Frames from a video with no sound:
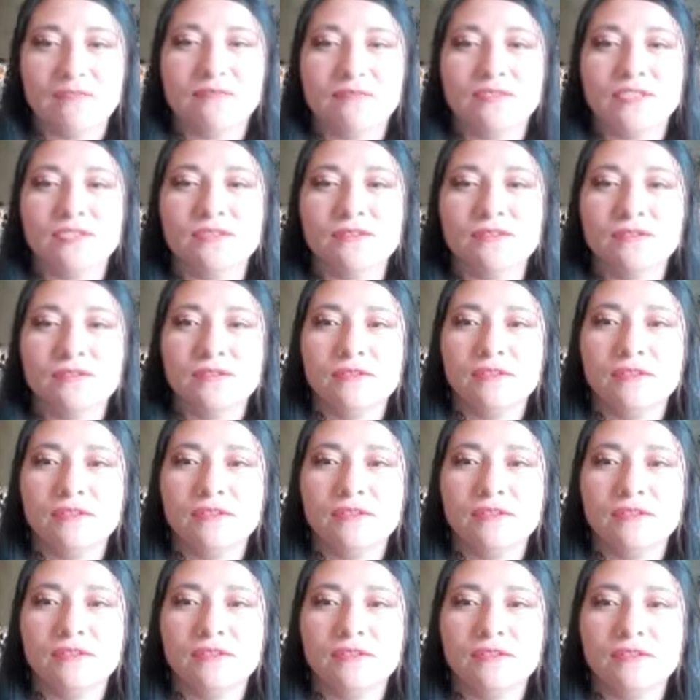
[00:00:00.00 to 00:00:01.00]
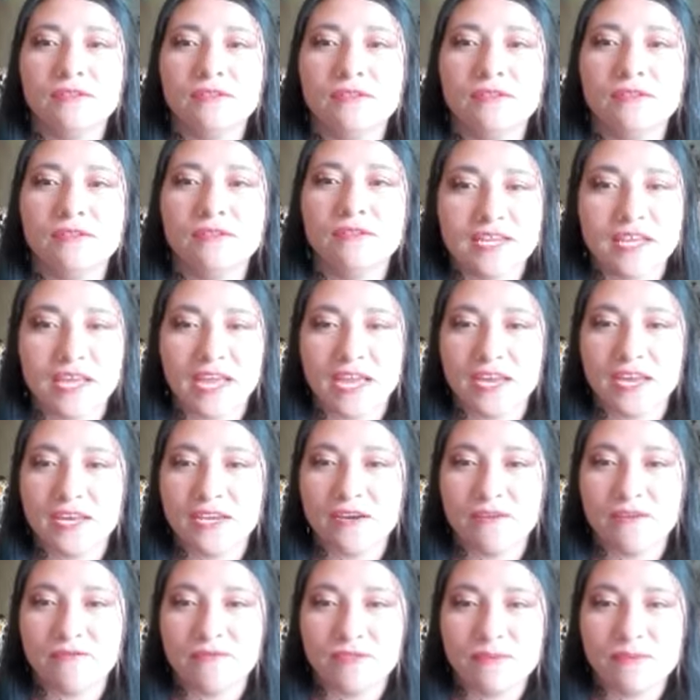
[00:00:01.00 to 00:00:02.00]
Have you read
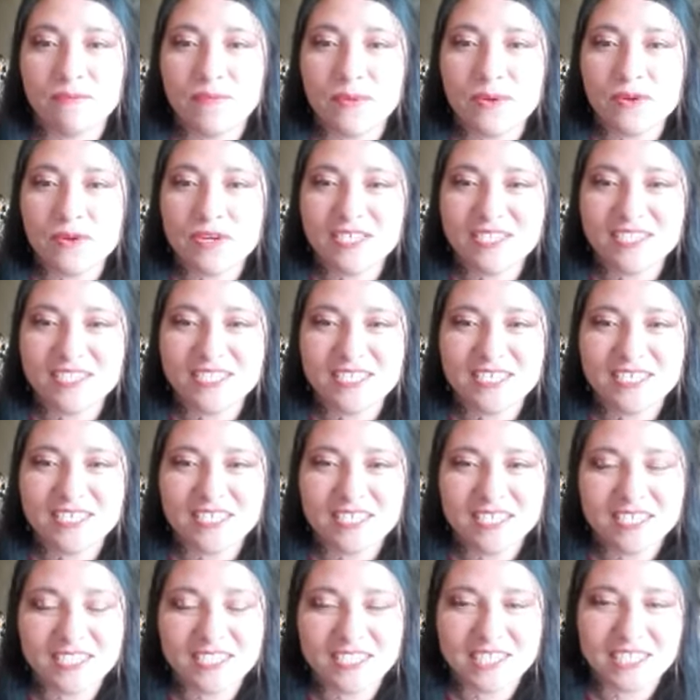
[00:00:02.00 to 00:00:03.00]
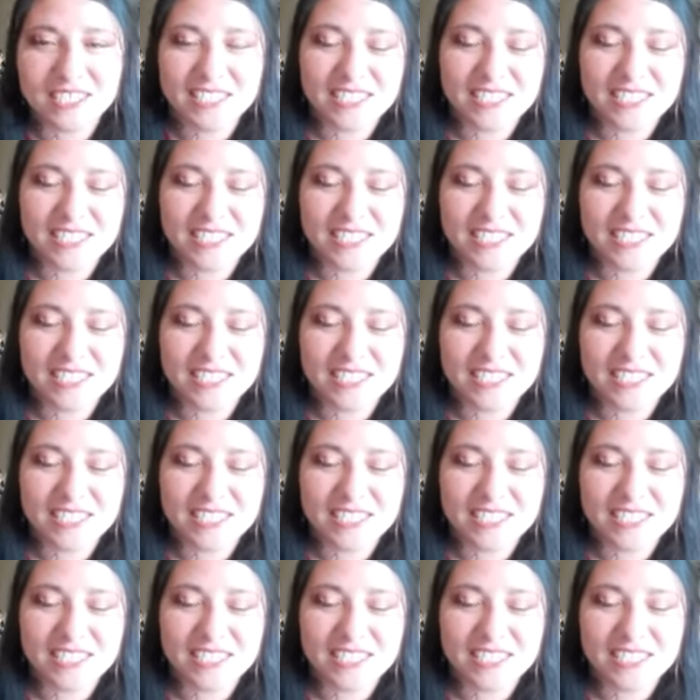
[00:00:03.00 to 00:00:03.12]
any of the books